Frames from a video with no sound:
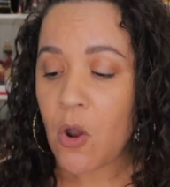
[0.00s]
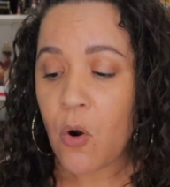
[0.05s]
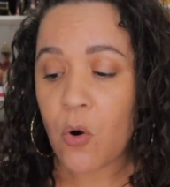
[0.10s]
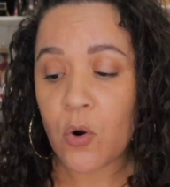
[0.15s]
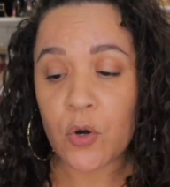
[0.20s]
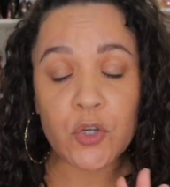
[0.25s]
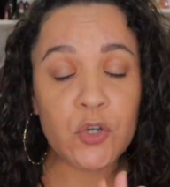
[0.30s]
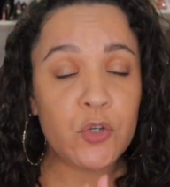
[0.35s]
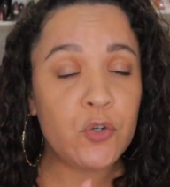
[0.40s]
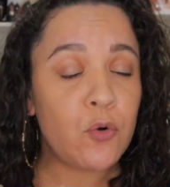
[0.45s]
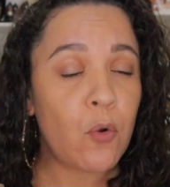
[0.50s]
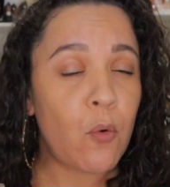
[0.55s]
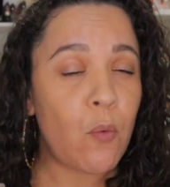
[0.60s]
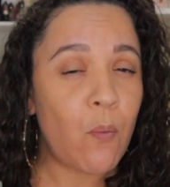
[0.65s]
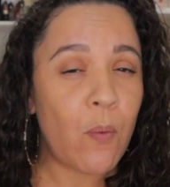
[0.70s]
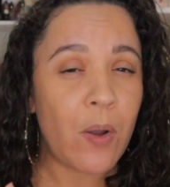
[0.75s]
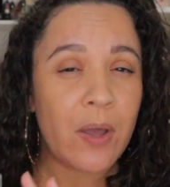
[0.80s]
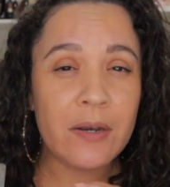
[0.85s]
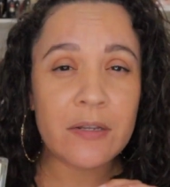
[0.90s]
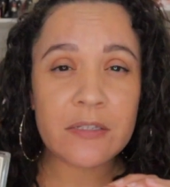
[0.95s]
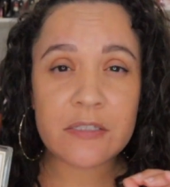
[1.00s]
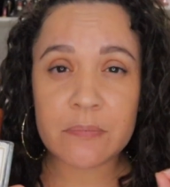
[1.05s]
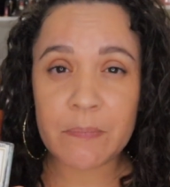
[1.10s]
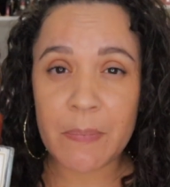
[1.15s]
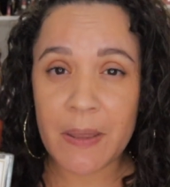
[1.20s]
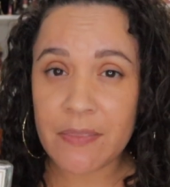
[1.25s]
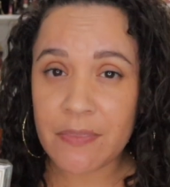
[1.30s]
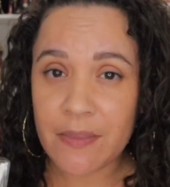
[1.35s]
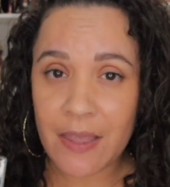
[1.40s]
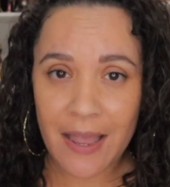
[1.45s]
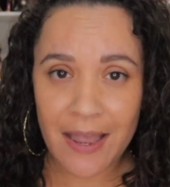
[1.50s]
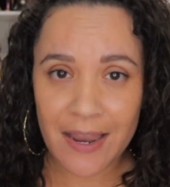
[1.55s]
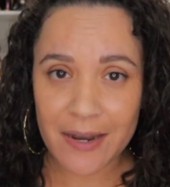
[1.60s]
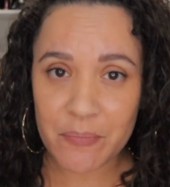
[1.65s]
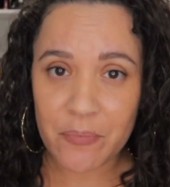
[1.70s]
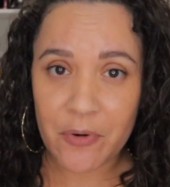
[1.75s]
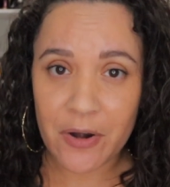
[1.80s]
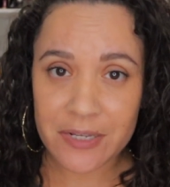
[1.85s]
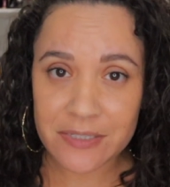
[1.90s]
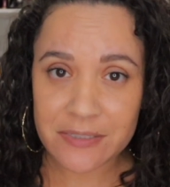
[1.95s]
or you don't want to spend the high
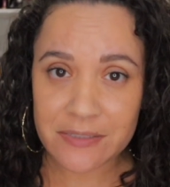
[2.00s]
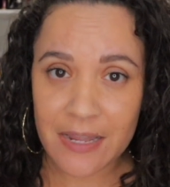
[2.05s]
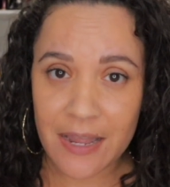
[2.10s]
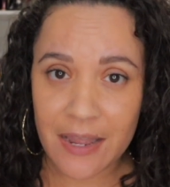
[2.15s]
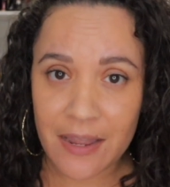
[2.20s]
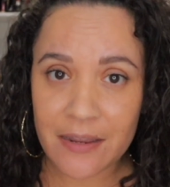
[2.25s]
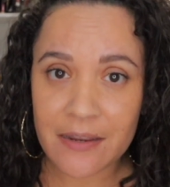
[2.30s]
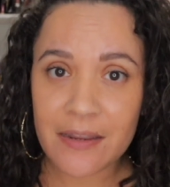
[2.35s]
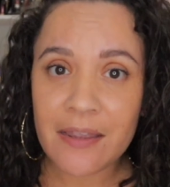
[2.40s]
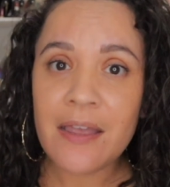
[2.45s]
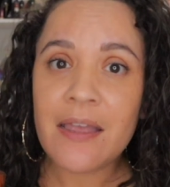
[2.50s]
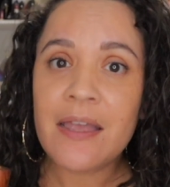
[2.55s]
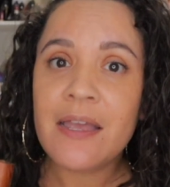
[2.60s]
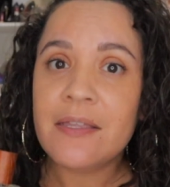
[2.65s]
price tag.